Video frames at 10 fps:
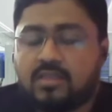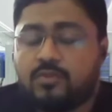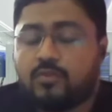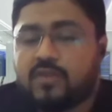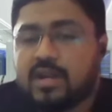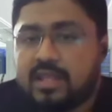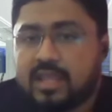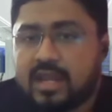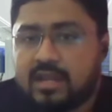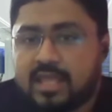give you
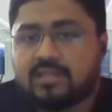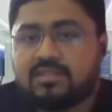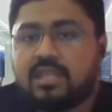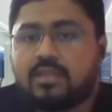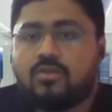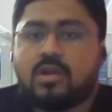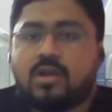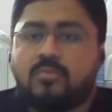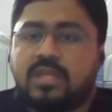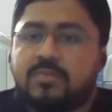funding and take a stake in your
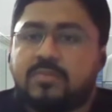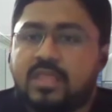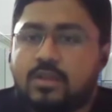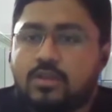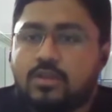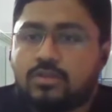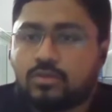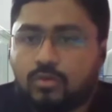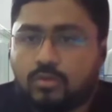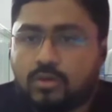company.
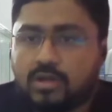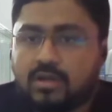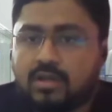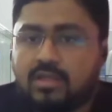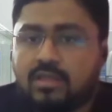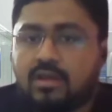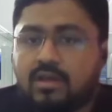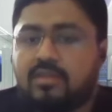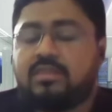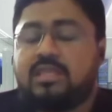So
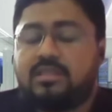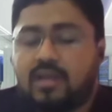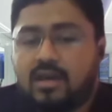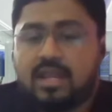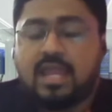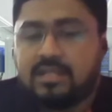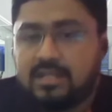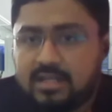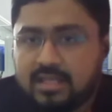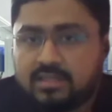these are
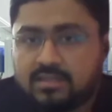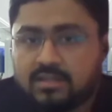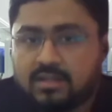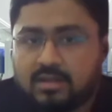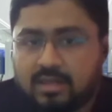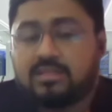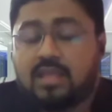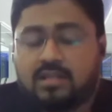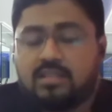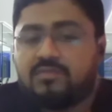entities, let's
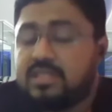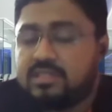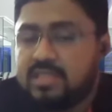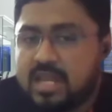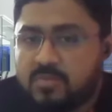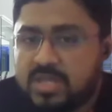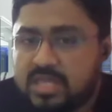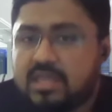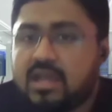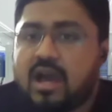say at least VC and
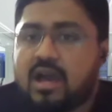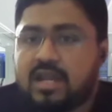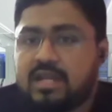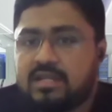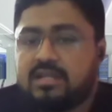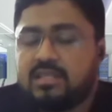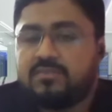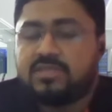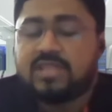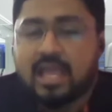PE are
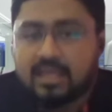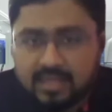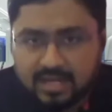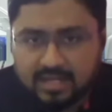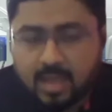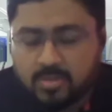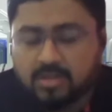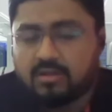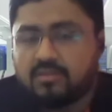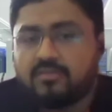entities which aggregate
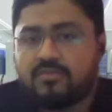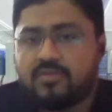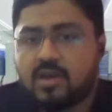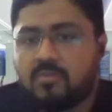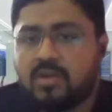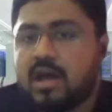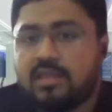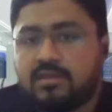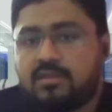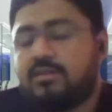capital from
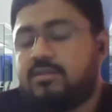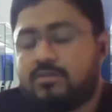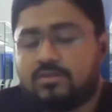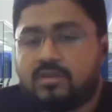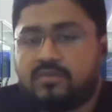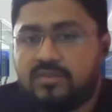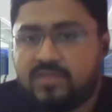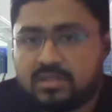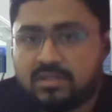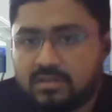other
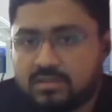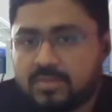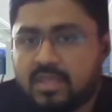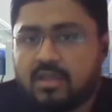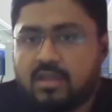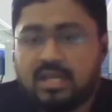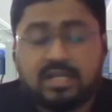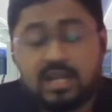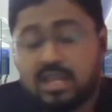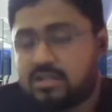investors,
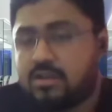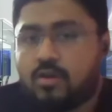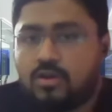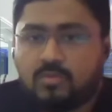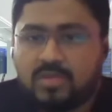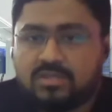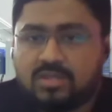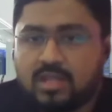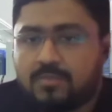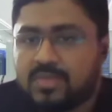international or
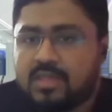domestic,